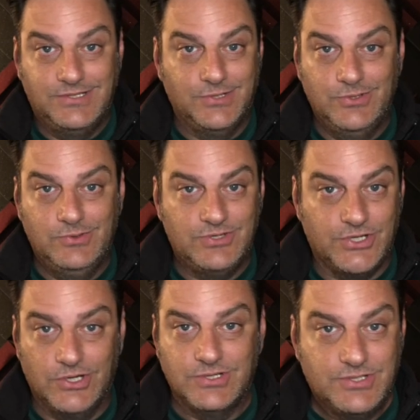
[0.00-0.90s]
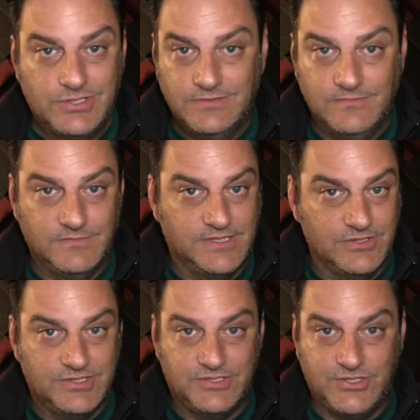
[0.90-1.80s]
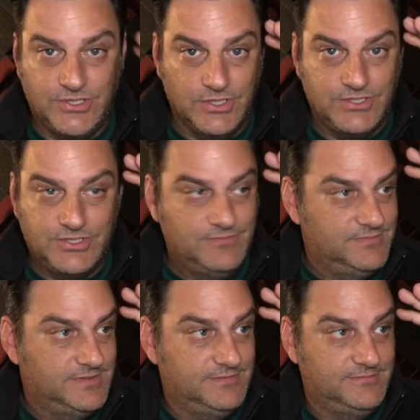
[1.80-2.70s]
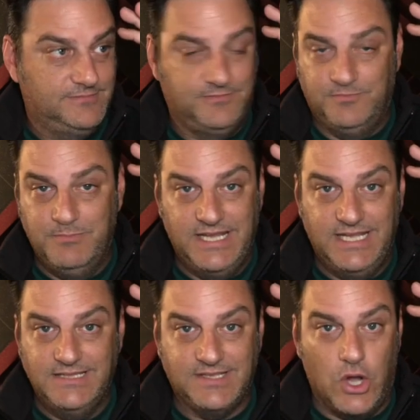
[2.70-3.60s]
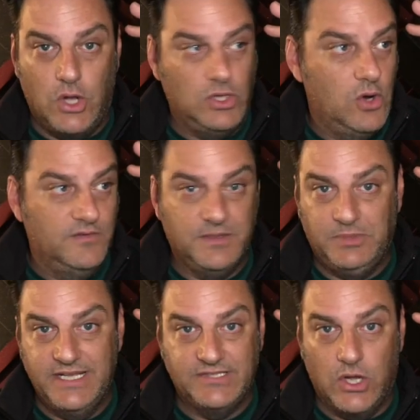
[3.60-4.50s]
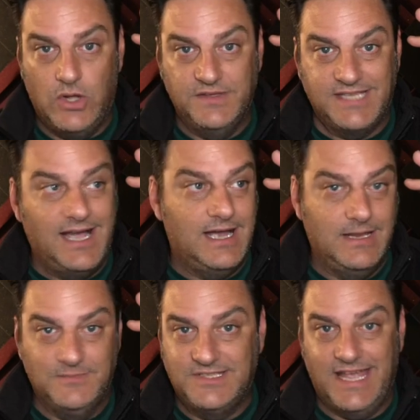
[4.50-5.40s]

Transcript: into church. There's church meetings all over the place all the time.